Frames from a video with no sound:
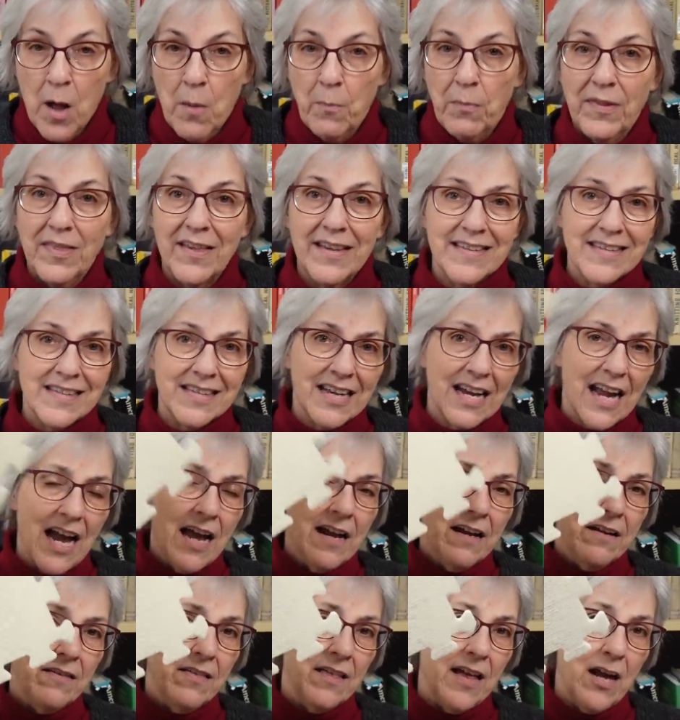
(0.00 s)
But this is the
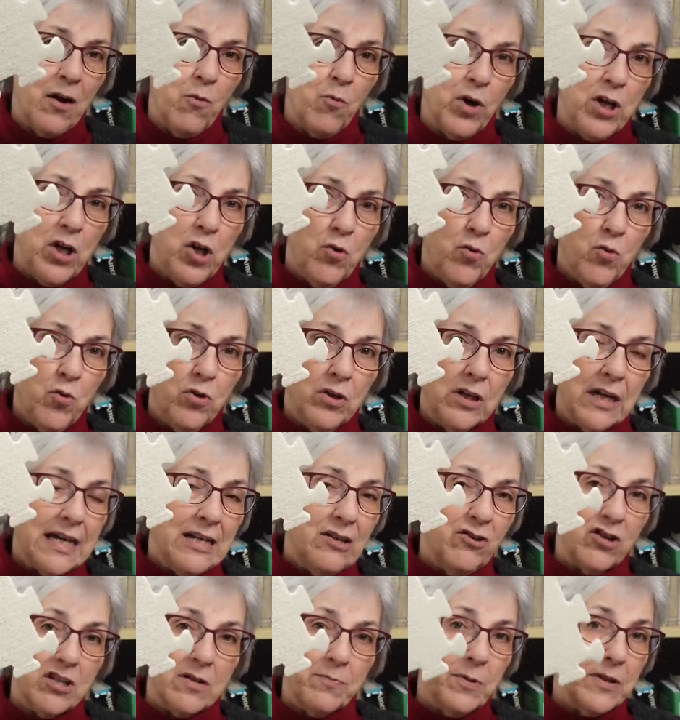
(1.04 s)
kind of thing where you
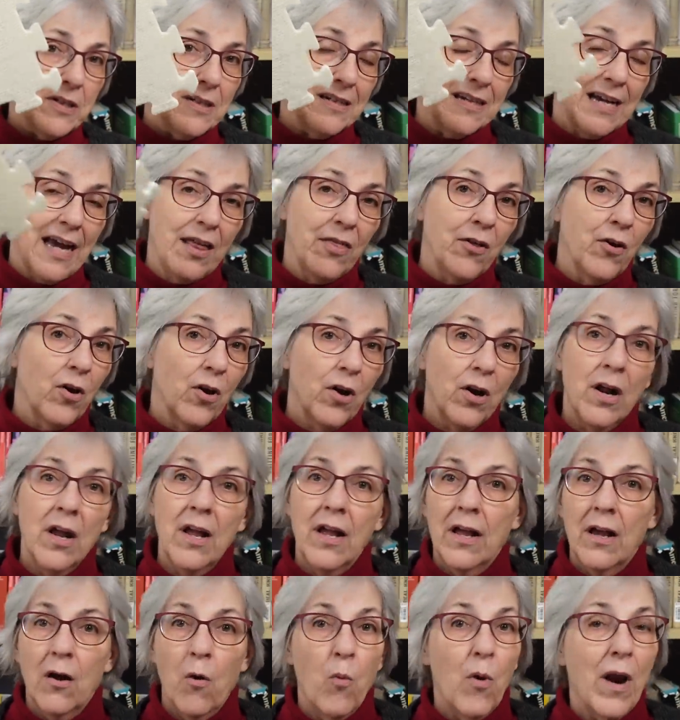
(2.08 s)
can just put together
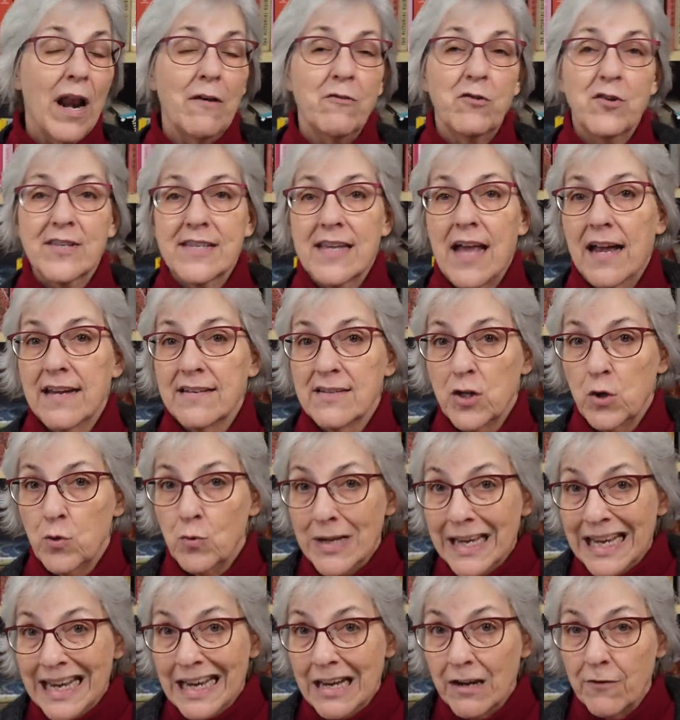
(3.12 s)
whatever size you
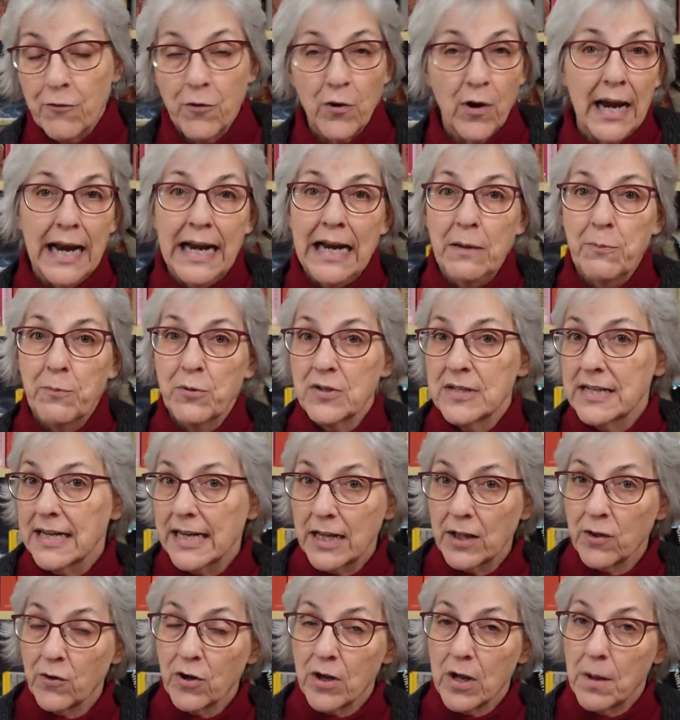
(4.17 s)
need for any
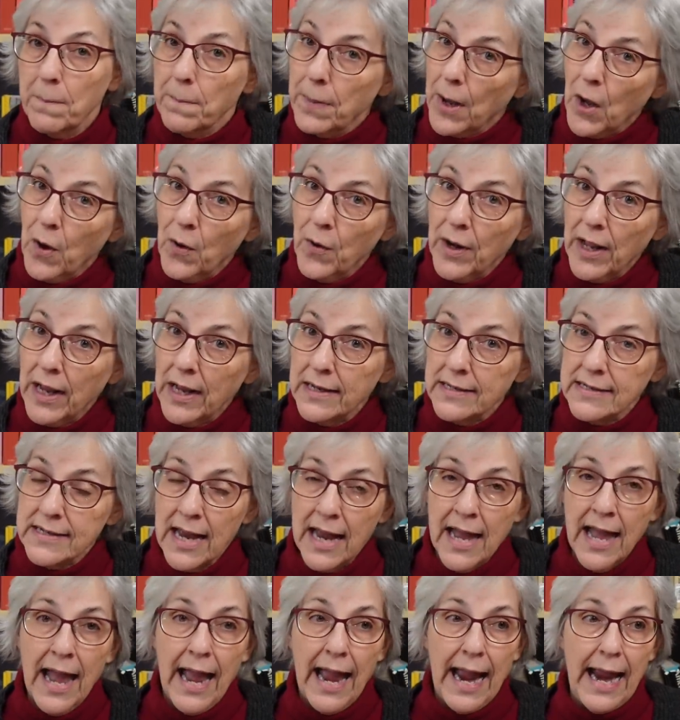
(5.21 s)
particular component,
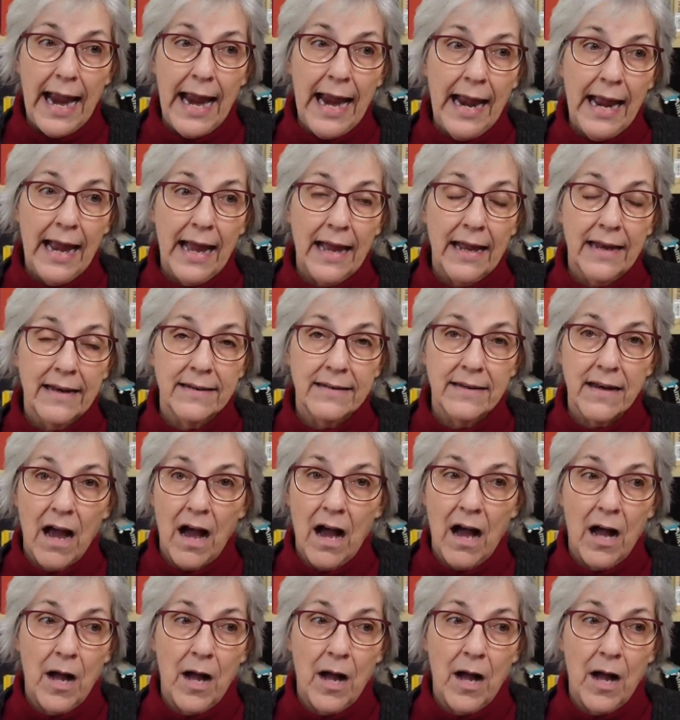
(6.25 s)
and